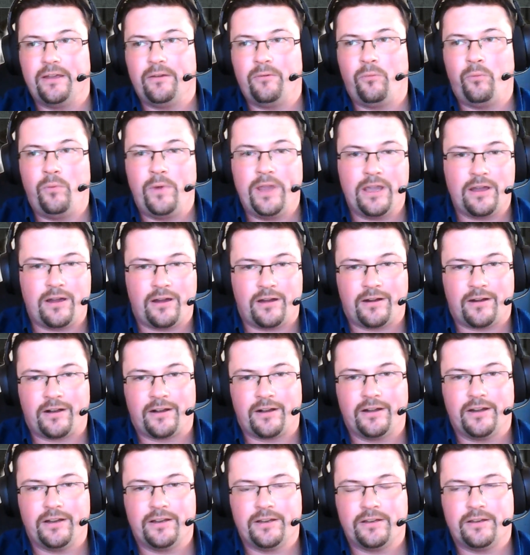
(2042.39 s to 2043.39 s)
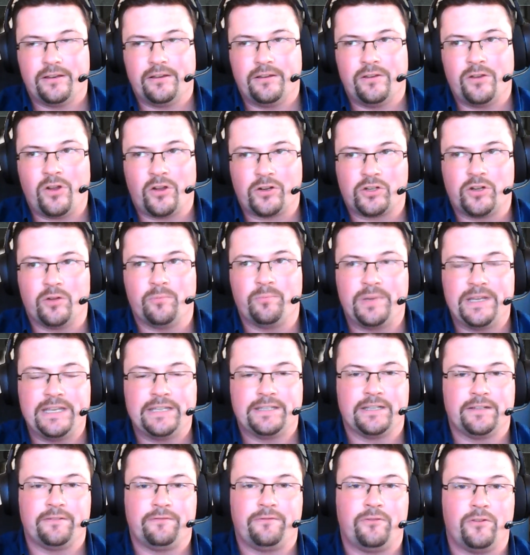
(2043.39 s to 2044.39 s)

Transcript: we are not competing